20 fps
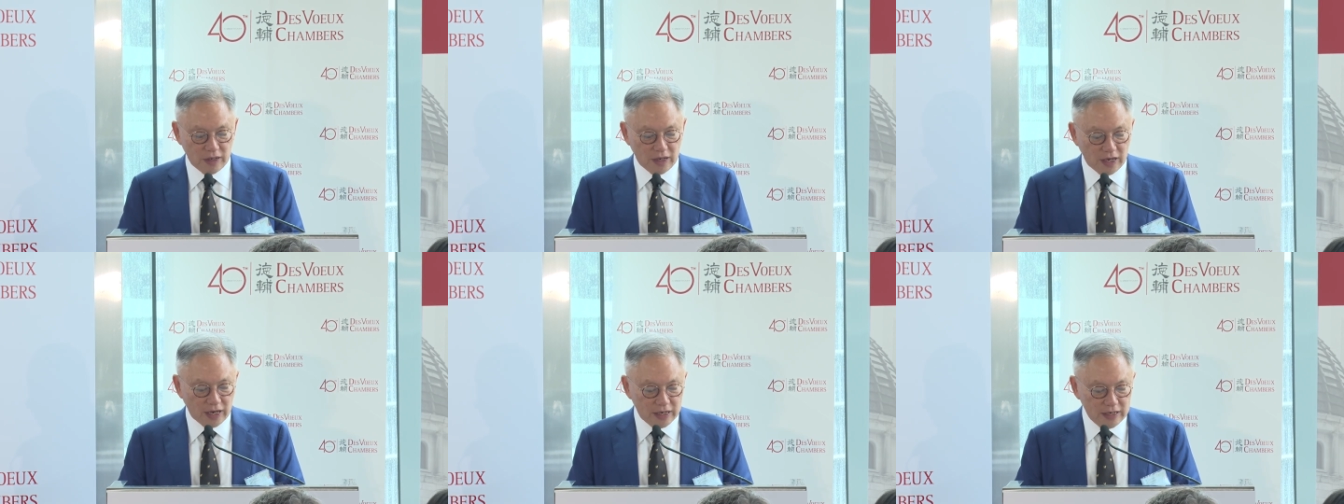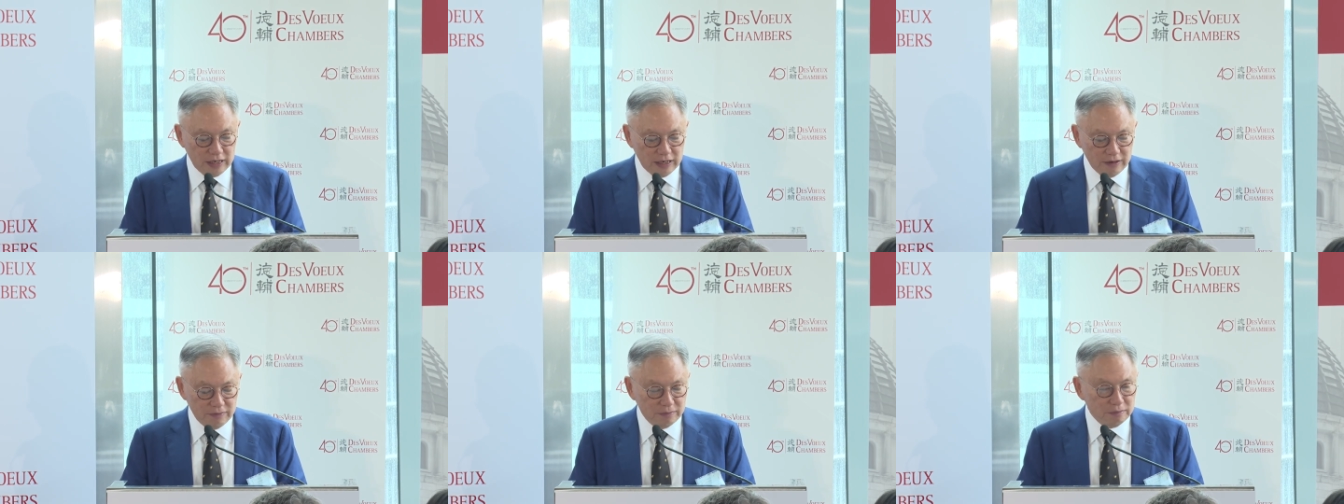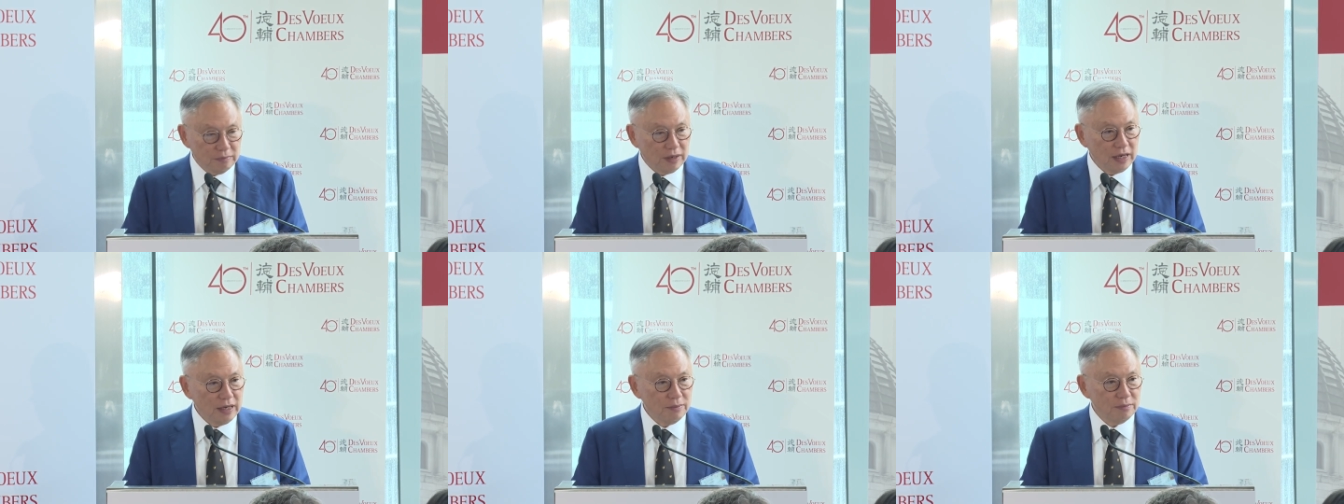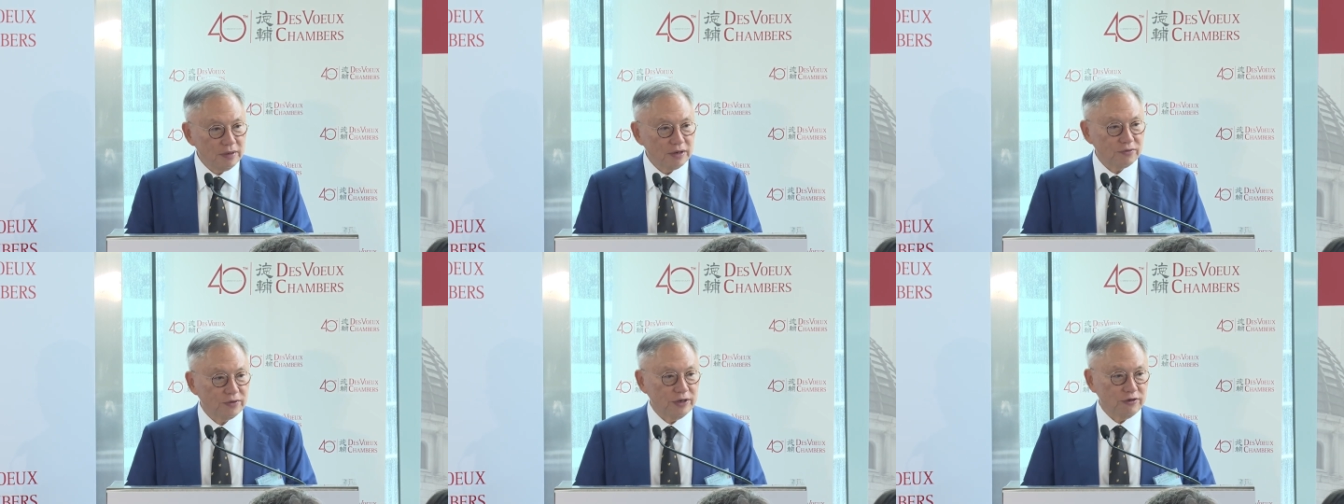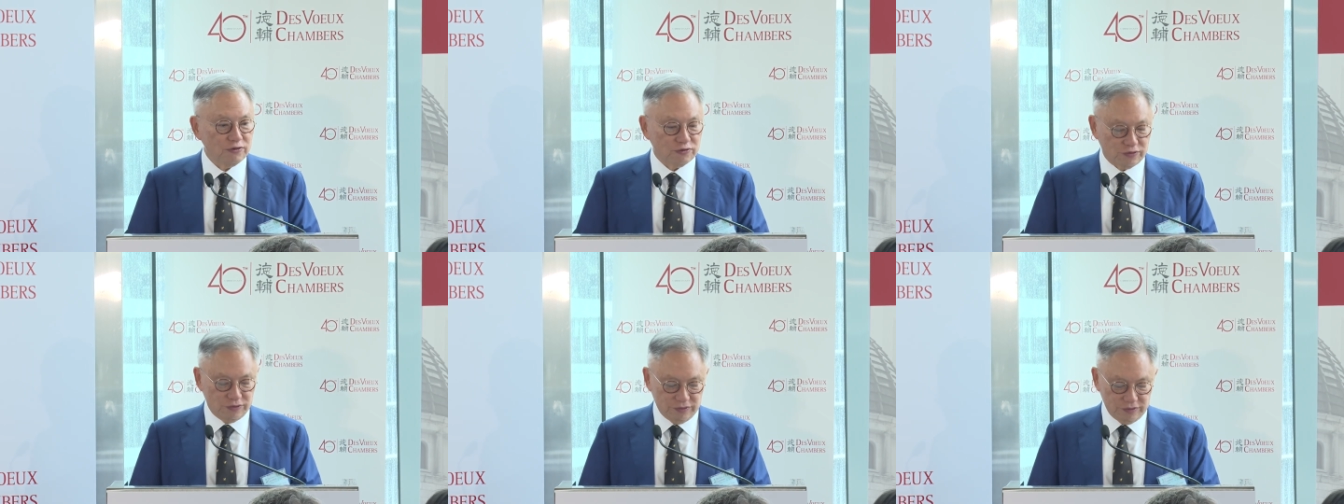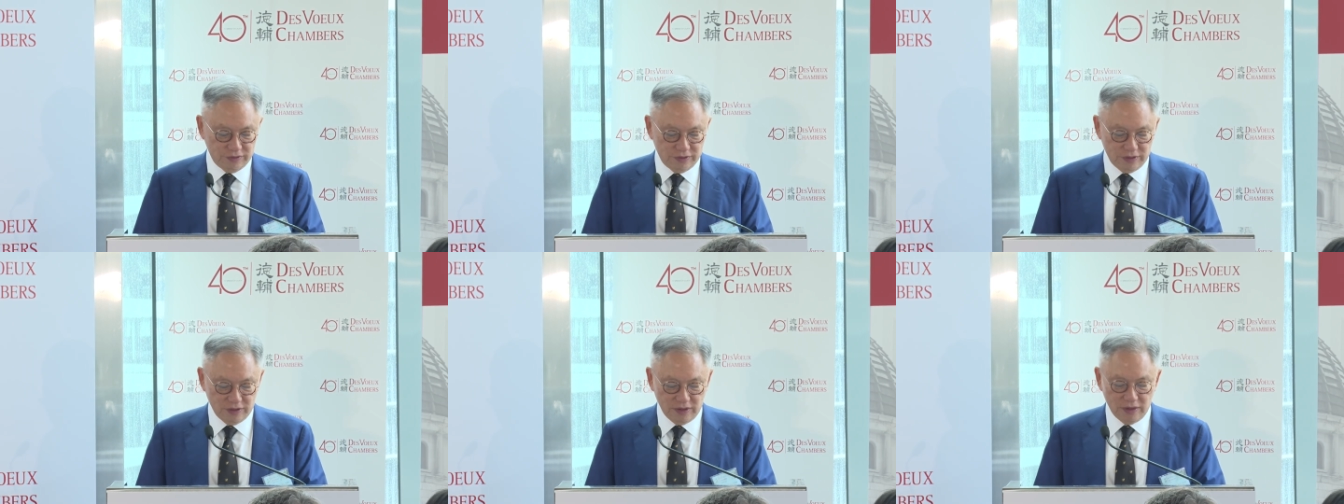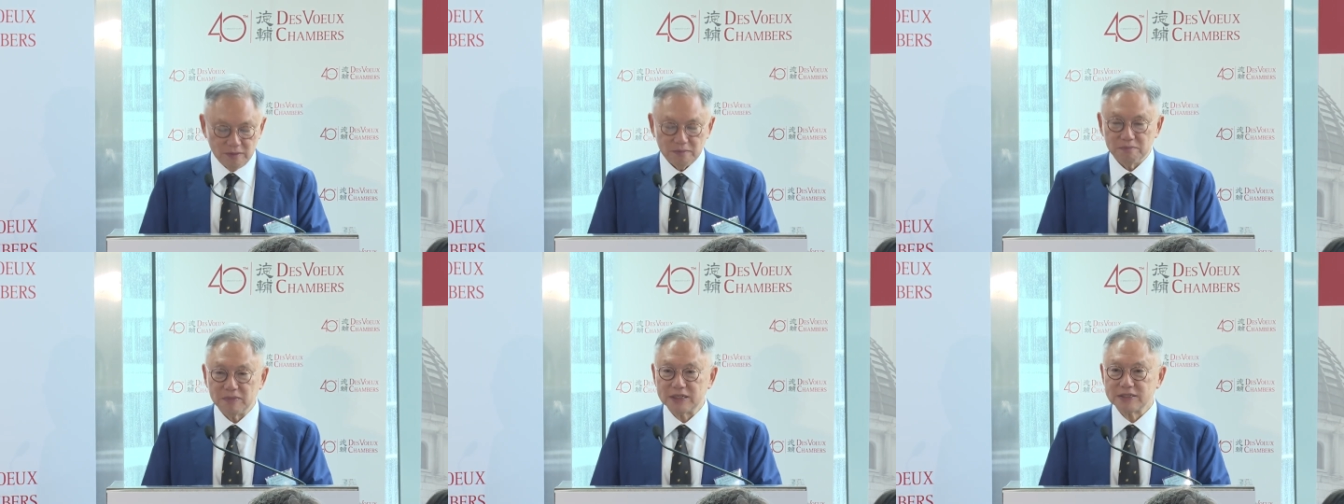And in immigration
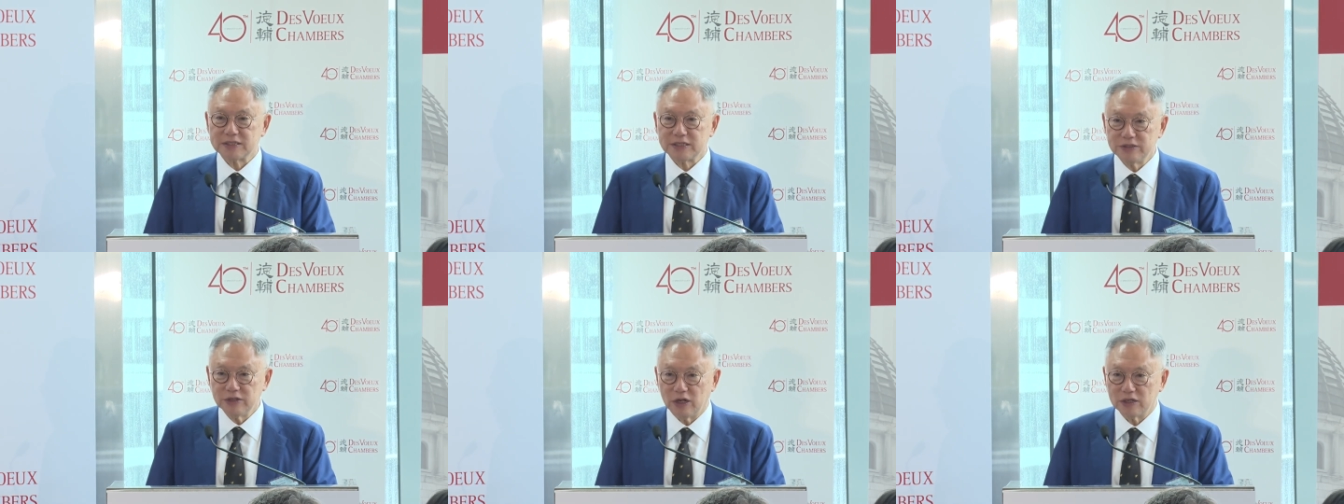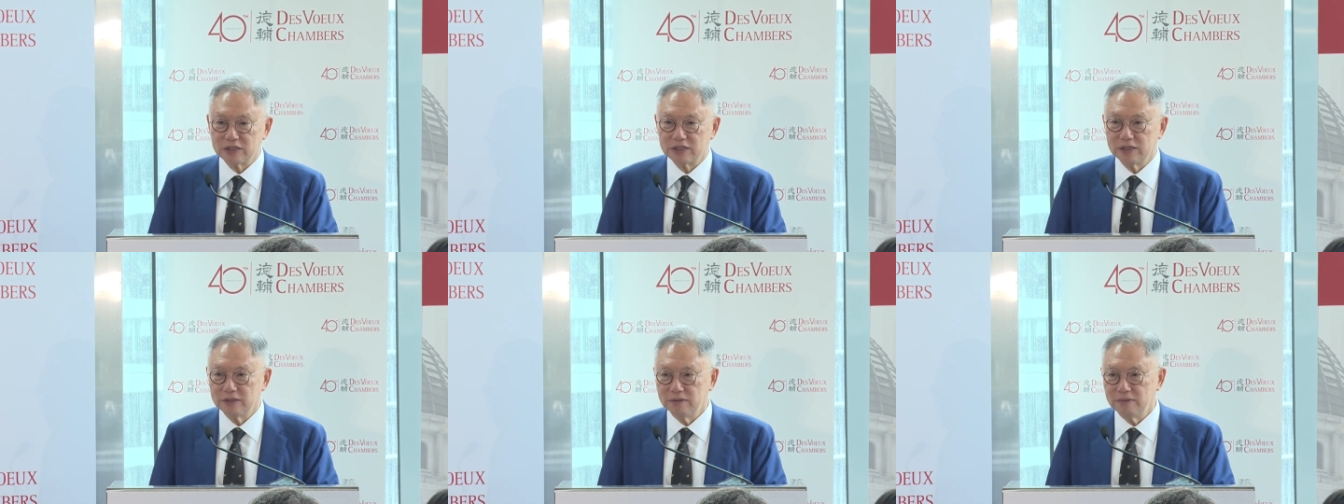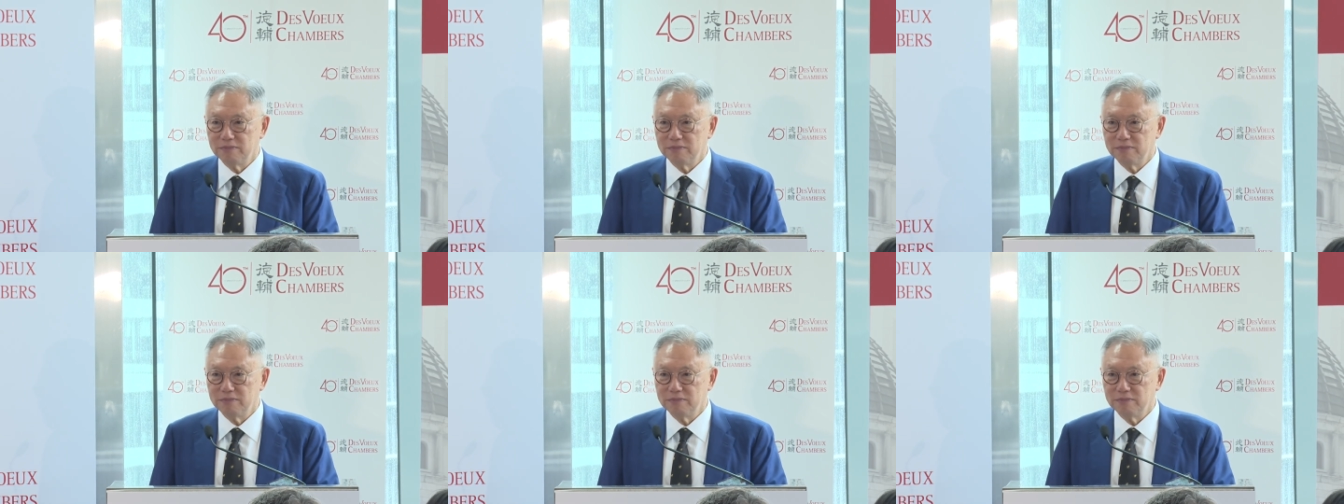must not